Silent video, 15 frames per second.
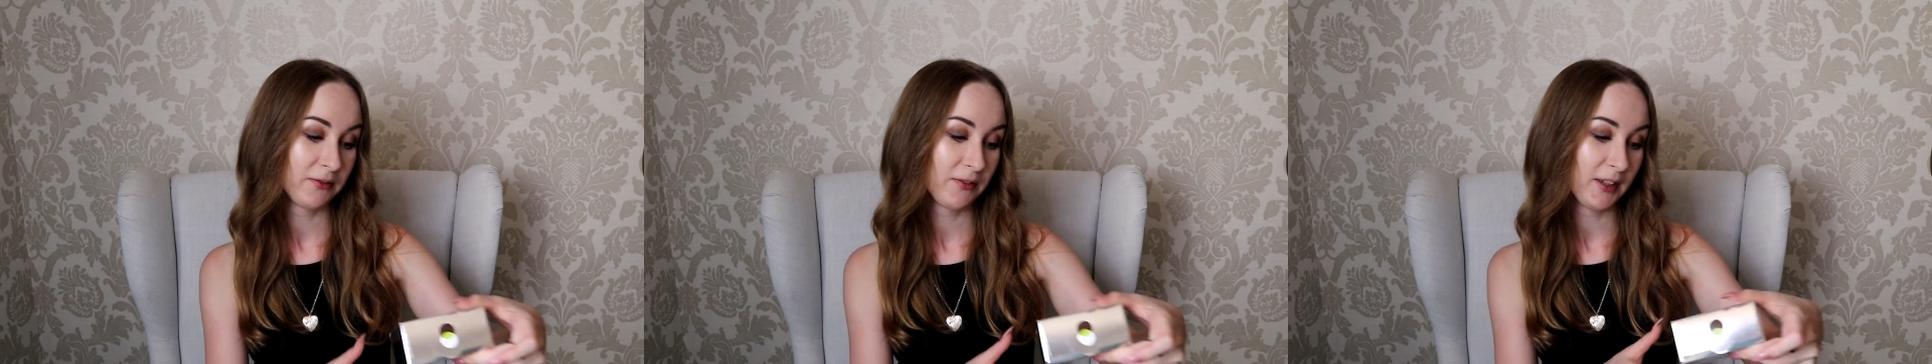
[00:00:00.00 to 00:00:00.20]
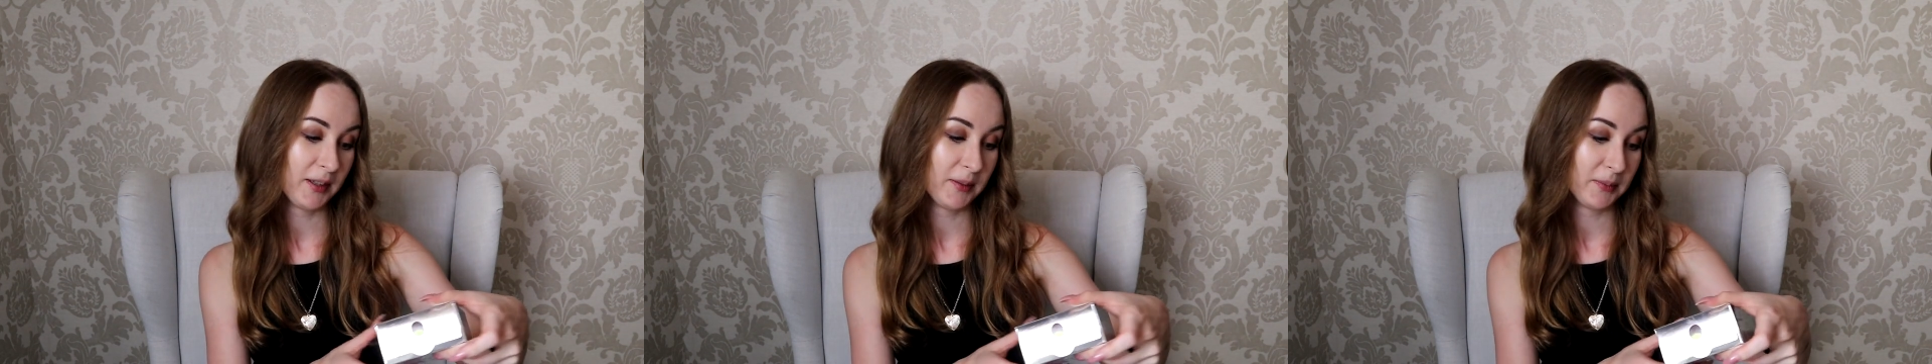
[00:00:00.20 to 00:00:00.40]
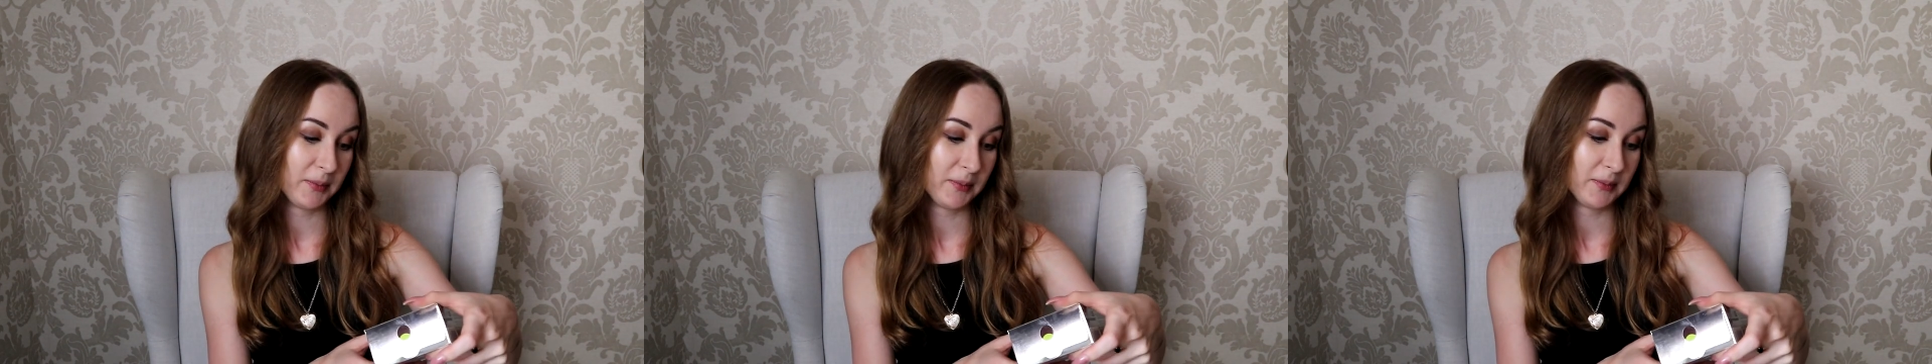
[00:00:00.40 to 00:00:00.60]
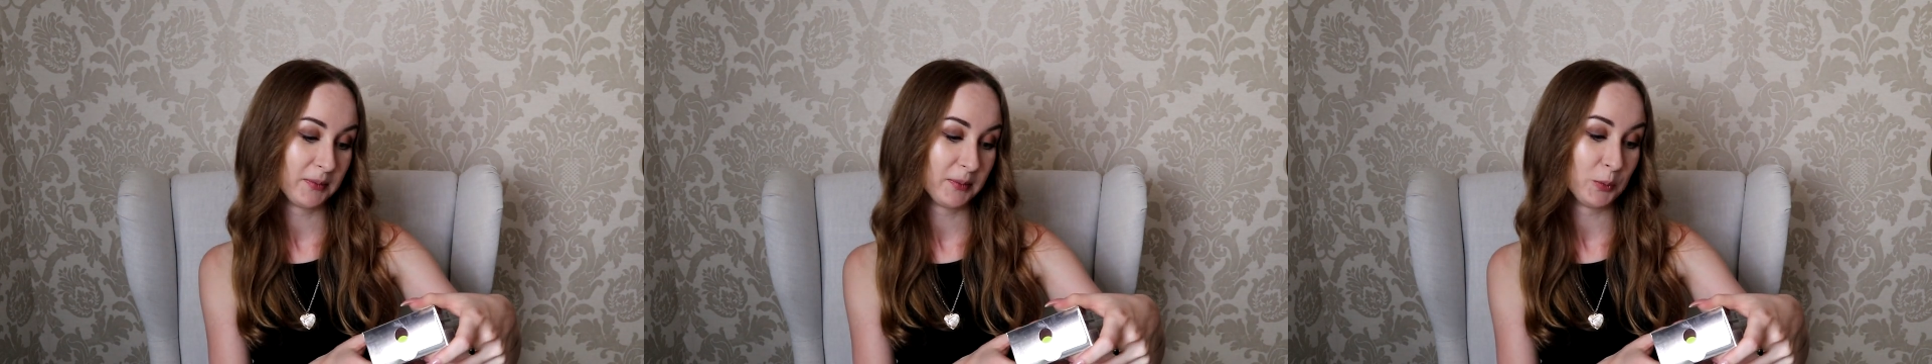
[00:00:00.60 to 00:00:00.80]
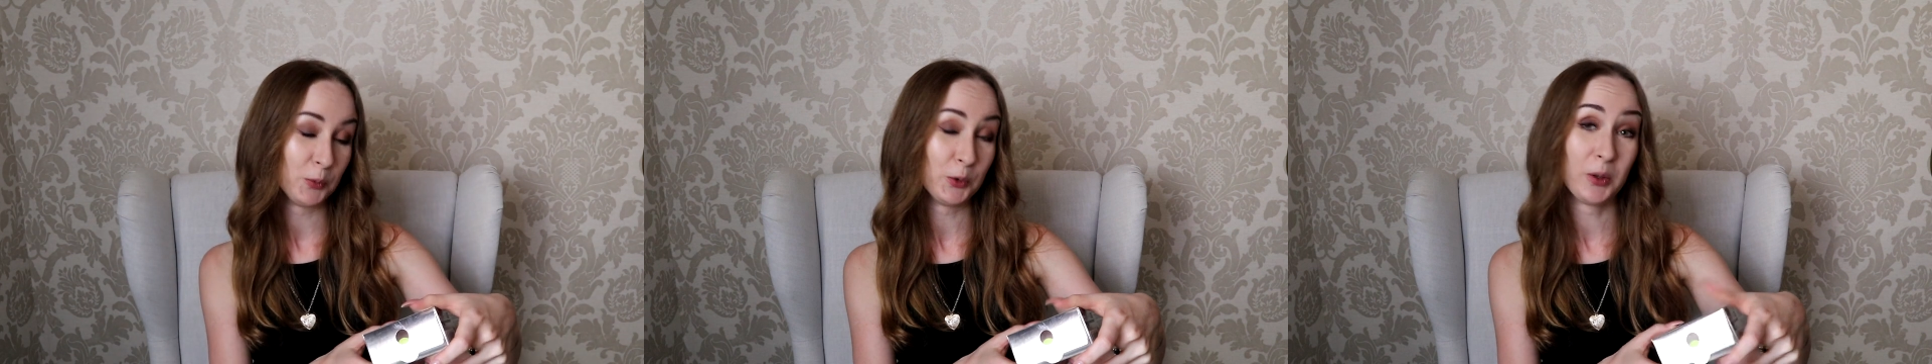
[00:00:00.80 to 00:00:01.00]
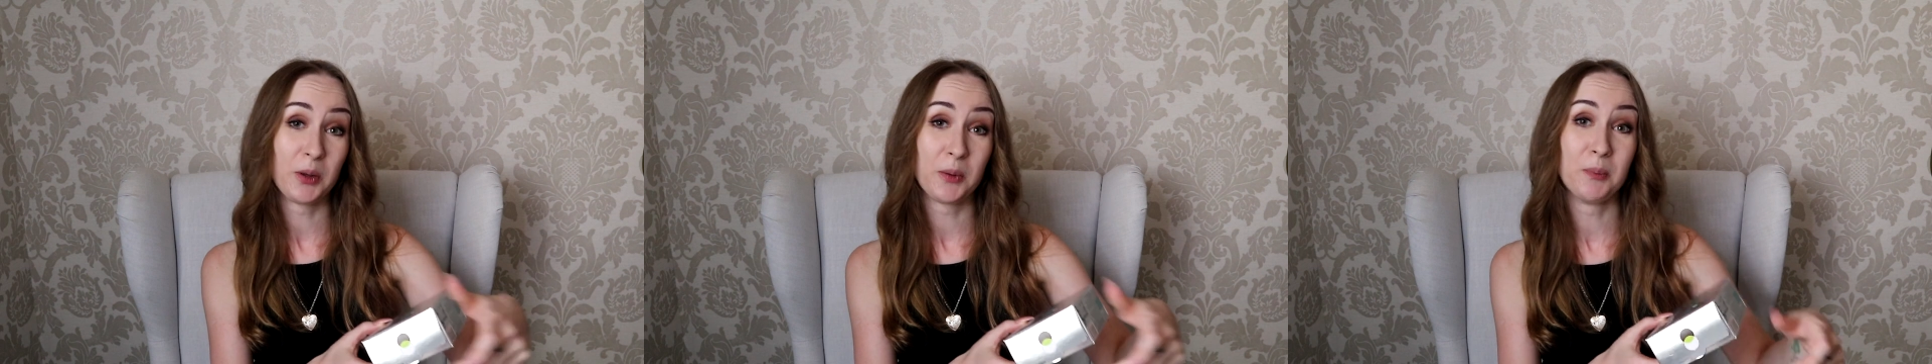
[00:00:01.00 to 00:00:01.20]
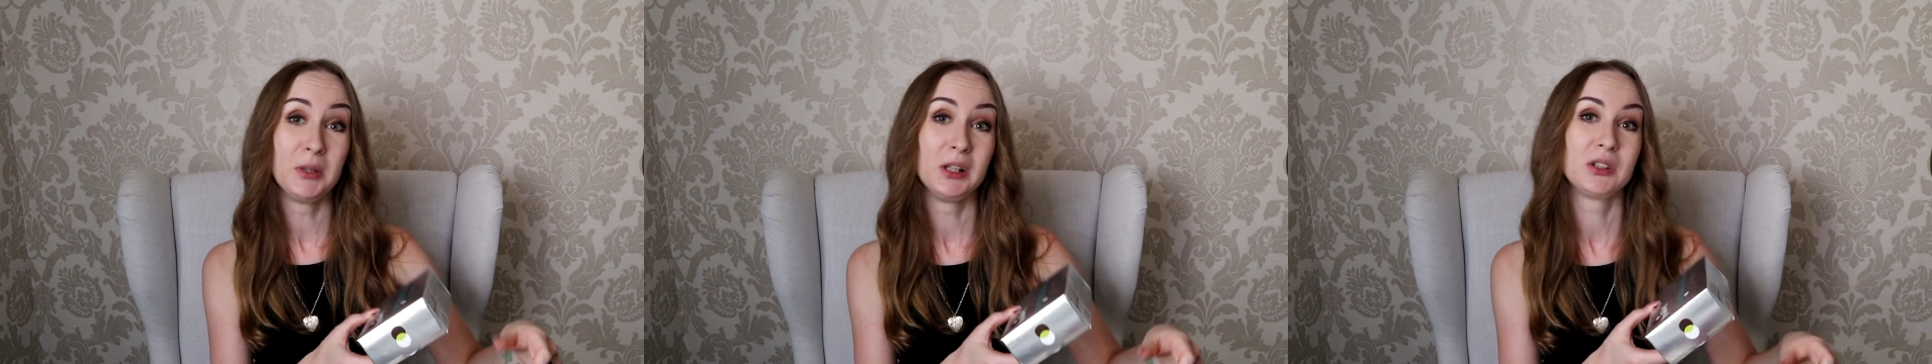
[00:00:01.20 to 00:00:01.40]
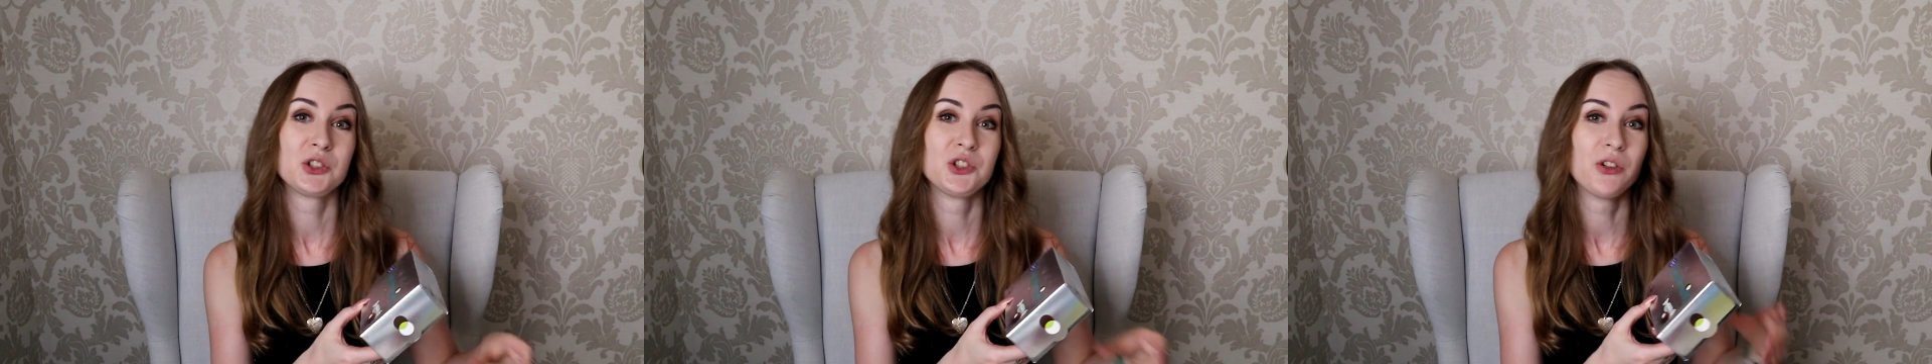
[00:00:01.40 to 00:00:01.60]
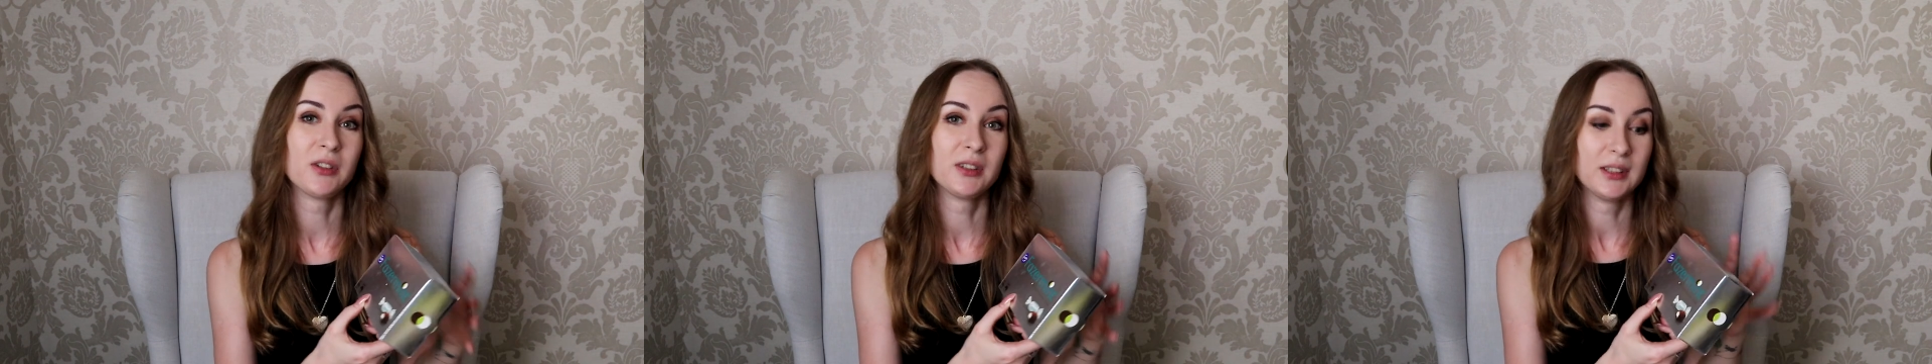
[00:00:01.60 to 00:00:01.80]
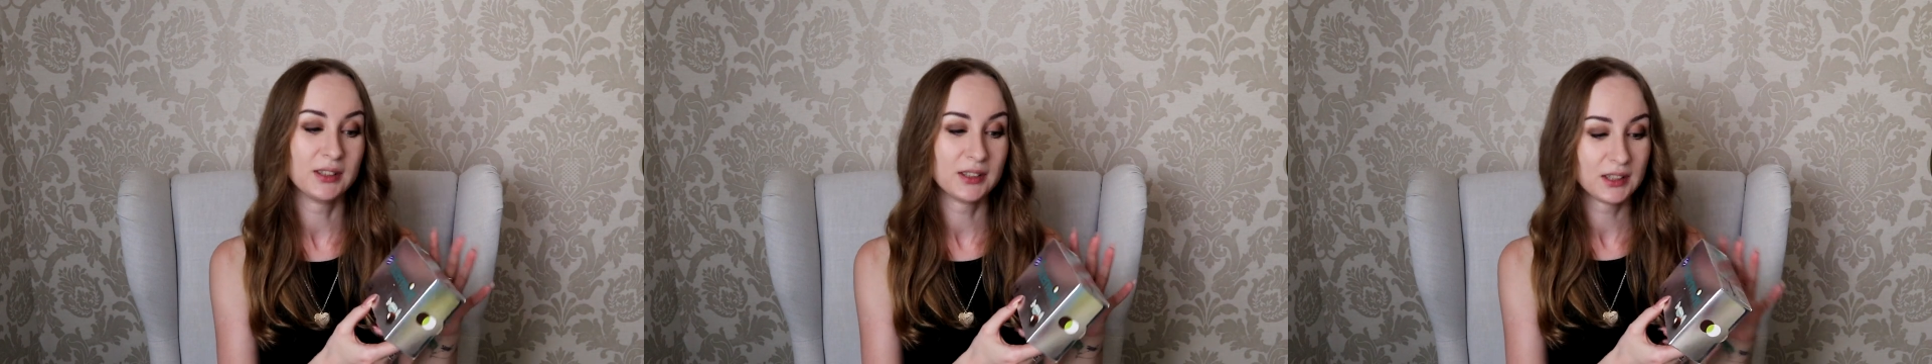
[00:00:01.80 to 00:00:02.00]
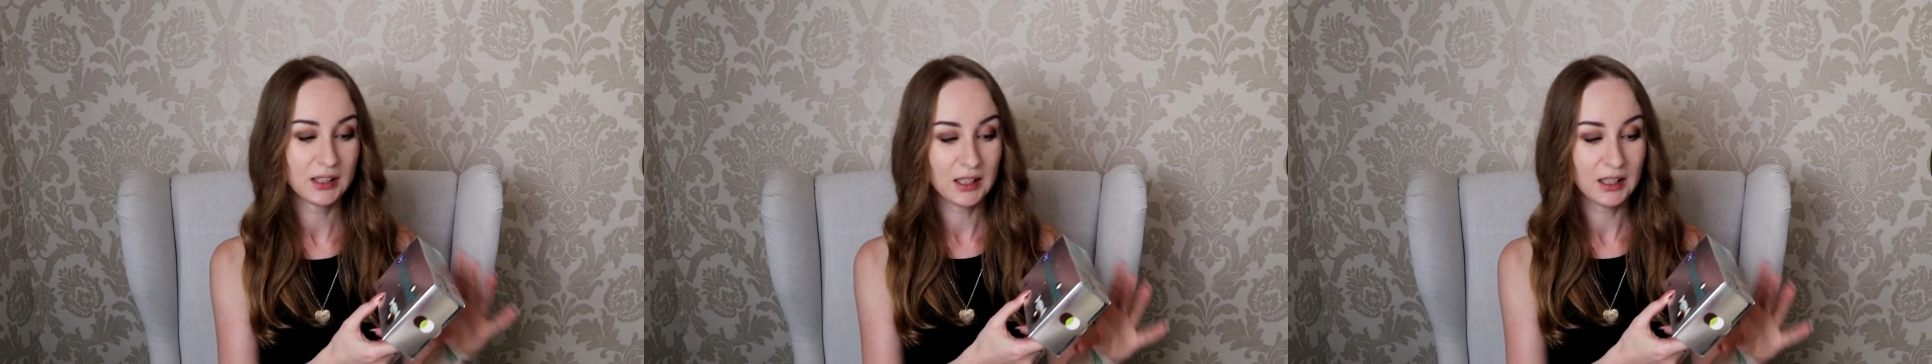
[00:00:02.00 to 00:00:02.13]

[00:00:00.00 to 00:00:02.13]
them with milk chocolate.